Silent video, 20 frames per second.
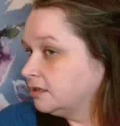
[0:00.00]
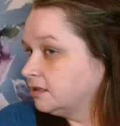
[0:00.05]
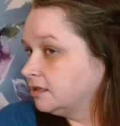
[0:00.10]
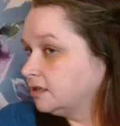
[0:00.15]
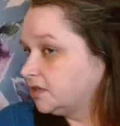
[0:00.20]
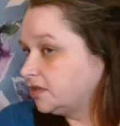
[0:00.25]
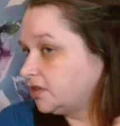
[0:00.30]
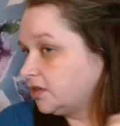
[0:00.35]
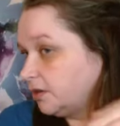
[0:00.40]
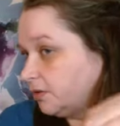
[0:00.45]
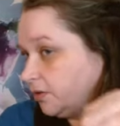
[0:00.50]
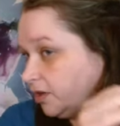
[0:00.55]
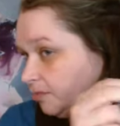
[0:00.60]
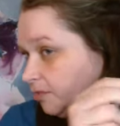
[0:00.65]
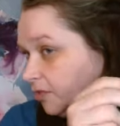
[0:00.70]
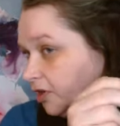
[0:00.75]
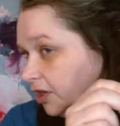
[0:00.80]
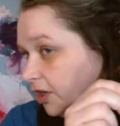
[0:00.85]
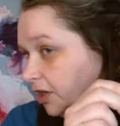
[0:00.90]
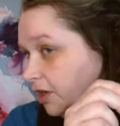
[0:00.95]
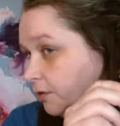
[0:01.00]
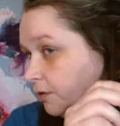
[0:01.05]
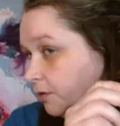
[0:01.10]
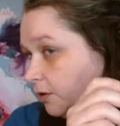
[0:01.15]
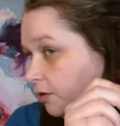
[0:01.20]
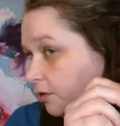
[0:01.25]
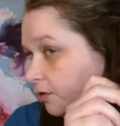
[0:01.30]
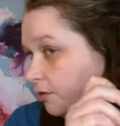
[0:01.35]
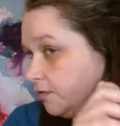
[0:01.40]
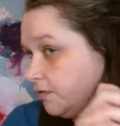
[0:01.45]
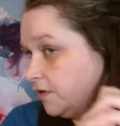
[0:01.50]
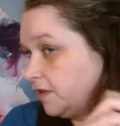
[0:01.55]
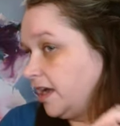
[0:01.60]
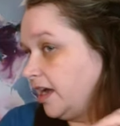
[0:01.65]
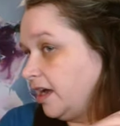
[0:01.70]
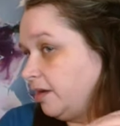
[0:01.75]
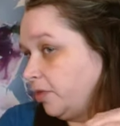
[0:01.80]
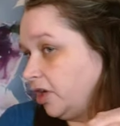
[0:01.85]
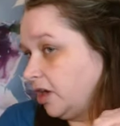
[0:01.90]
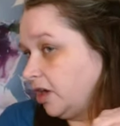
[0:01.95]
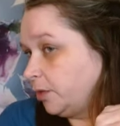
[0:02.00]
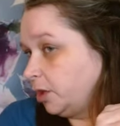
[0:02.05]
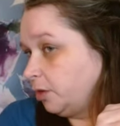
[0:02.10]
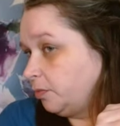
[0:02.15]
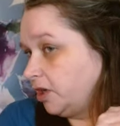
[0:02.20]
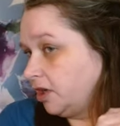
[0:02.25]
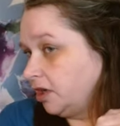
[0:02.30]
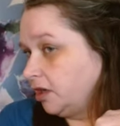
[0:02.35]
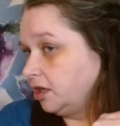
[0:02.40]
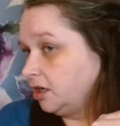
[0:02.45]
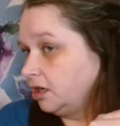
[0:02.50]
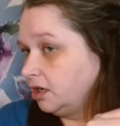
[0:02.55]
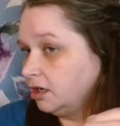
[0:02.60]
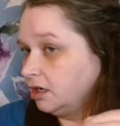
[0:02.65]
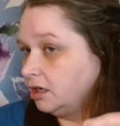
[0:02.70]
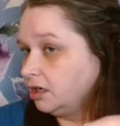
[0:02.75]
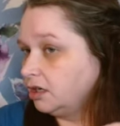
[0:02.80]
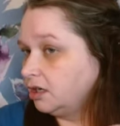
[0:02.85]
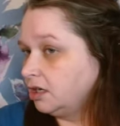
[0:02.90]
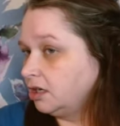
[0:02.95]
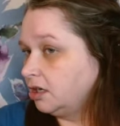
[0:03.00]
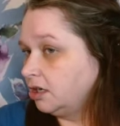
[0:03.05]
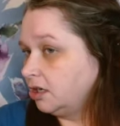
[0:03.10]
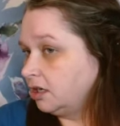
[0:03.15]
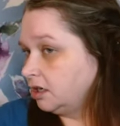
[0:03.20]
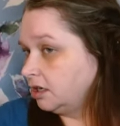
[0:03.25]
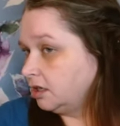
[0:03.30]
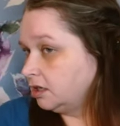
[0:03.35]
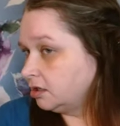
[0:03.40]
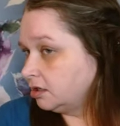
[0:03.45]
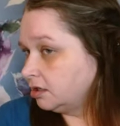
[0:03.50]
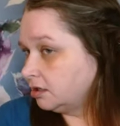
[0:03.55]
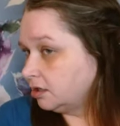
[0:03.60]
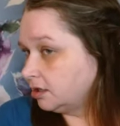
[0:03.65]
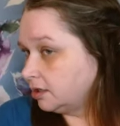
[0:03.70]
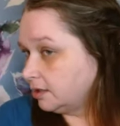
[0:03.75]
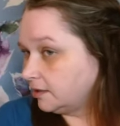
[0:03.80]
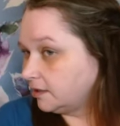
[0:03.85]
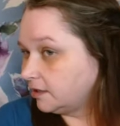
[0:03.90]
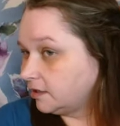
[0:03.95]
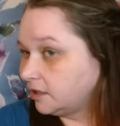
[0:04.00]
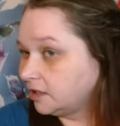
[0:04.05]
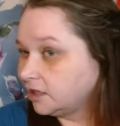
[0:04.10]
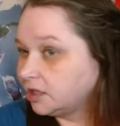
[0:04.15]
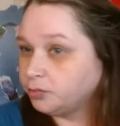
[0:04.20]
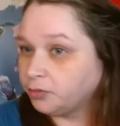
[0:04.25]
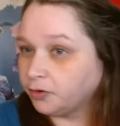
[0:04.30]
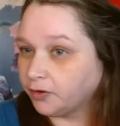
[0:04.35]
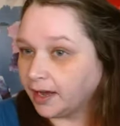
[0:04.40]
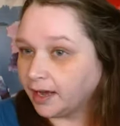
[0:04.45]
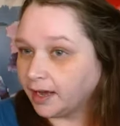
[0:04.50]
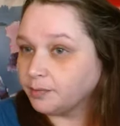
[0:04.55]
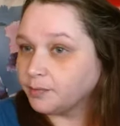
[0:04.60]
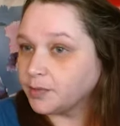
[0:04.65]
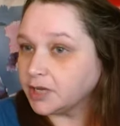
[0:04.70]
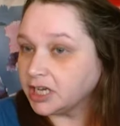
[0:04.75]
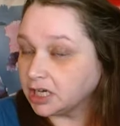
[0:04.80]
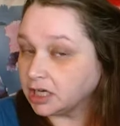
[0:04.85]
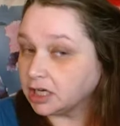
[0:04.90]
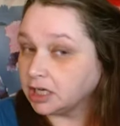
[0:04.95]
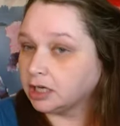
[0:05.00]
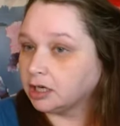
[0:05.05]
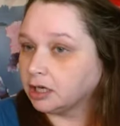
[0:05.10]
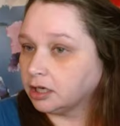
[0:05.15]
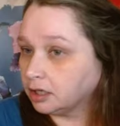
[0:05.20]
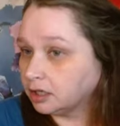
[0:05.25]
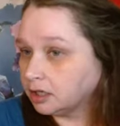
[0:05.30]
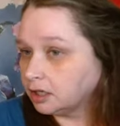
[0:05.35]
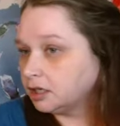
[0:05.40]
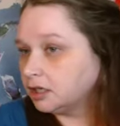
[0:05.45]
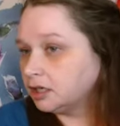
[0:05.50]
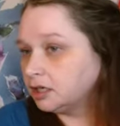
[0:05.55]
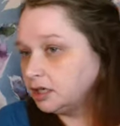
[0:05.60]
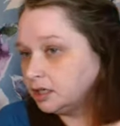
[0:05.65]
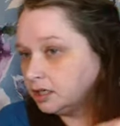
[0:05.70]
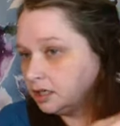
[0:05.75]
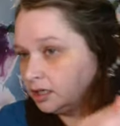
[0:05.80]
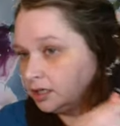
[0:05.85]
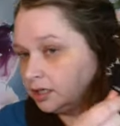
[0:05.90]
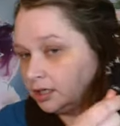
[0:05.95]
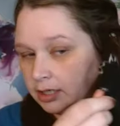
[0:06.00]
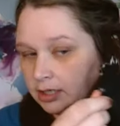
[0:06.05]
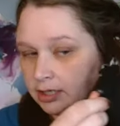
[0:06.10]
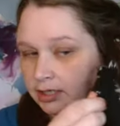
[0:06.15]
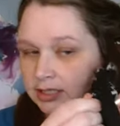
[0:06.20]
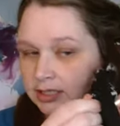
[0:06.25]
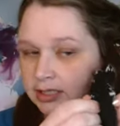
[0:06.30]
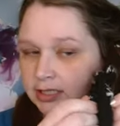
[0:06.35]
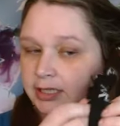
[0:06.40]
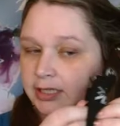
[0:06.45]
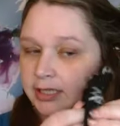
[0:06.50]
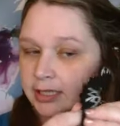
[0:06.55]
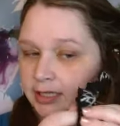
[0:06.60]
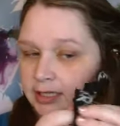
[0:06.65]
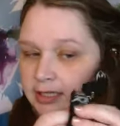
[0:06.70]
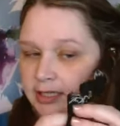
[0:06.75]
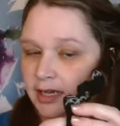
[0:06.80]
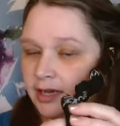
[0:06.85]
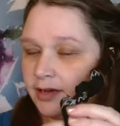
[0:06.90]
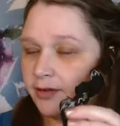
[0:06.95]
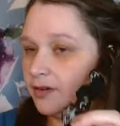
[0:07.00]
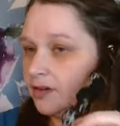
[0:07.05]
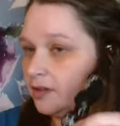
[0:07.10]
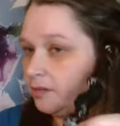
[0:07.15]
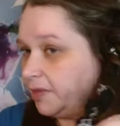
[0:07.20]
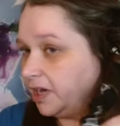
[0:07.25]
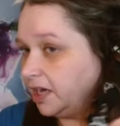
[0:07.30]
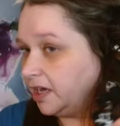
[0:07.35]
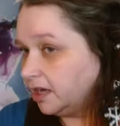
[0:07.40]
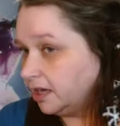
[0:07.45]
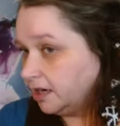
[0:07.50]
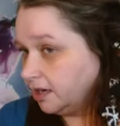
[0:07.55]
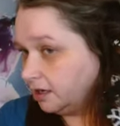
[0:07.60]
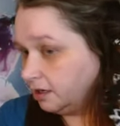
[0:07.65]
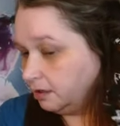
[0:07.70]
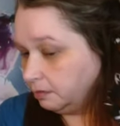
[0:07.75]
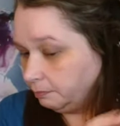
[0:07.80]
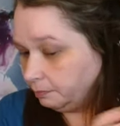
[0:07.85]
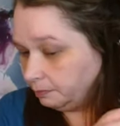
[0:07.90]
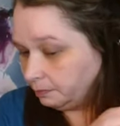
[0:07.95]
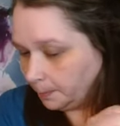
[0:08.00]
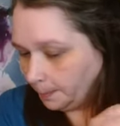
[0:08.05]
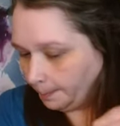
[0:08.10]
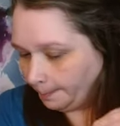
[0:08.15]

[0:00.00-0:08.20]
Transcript: So I'm going to go over that bobby pin, keep wrapping until I get down to the bottom.